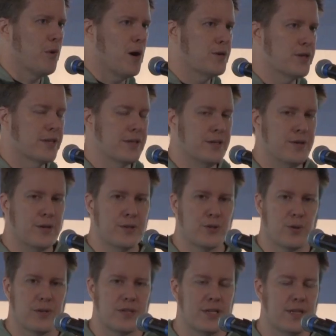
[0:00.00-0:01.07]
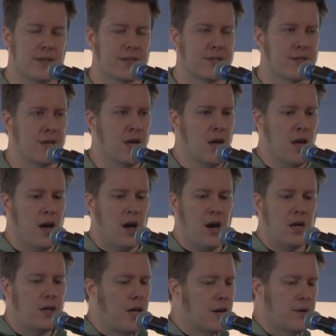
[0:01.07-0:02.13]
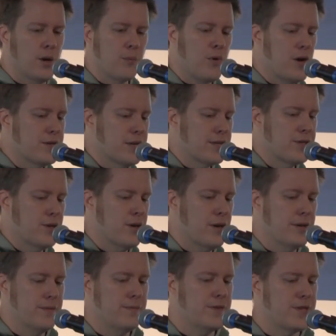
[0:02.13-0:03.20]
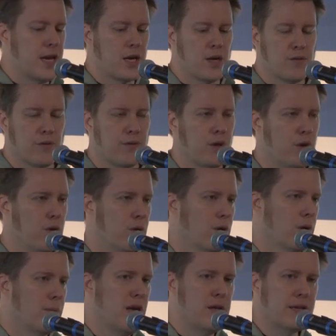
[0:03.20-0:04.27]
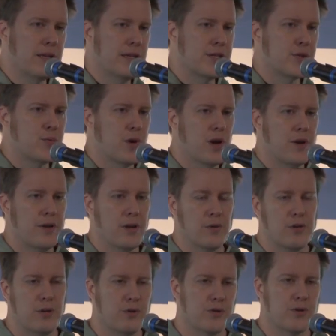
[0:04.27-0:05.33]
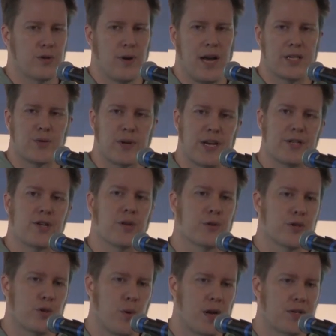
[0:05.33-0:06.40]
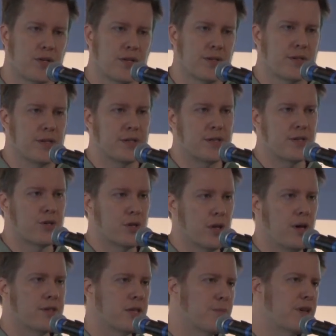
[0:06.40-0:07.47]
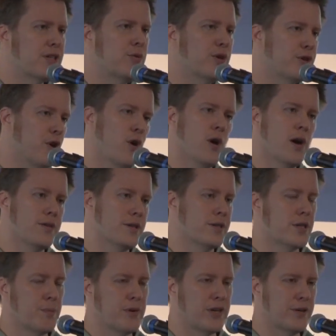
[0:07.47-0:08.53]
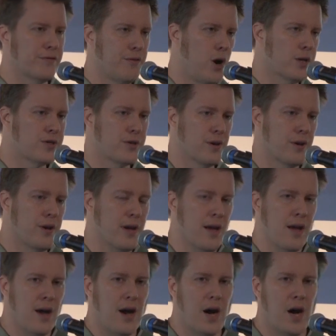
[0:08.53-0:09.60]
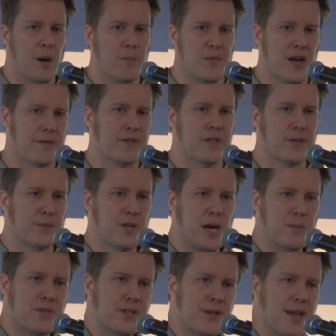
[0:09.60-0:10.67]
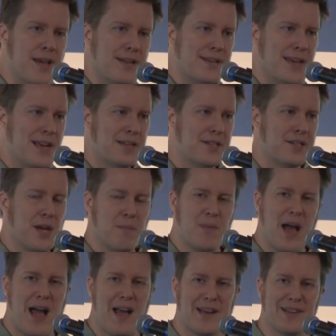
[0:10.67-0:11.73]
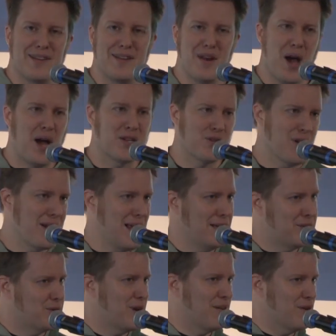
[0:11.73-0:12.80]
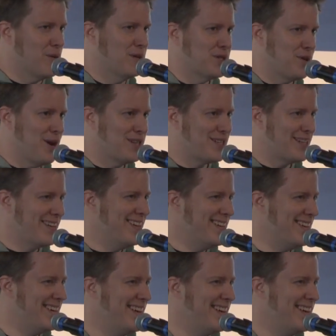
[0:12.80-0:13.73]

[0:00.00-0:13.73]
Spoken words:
project, and you can sort of see this a lot on projects on Stack Overflow or on mailing lists where users are answering each other's questions. This is something to encourage and something to foster. You have to sometimes take a step back and not try to answer everyone's question.